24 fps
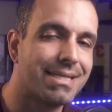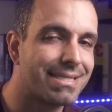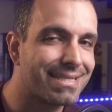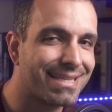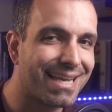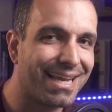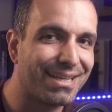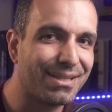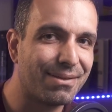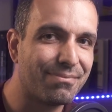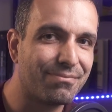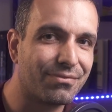
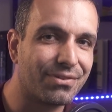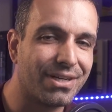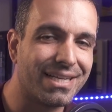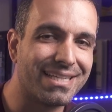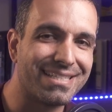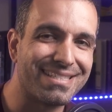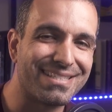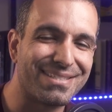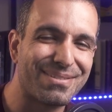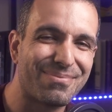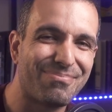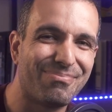Skylum
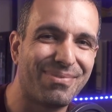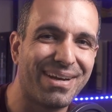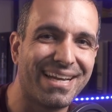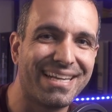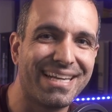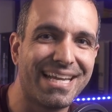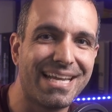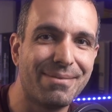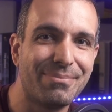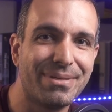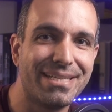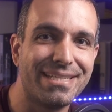friends. My
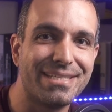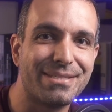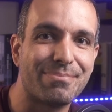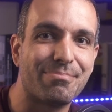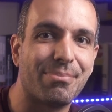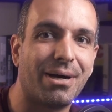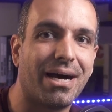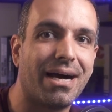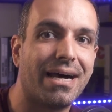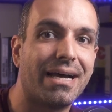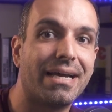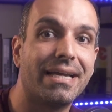name is
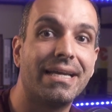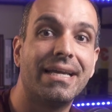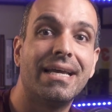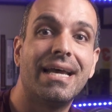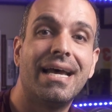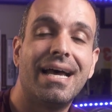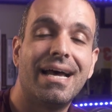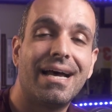Pi.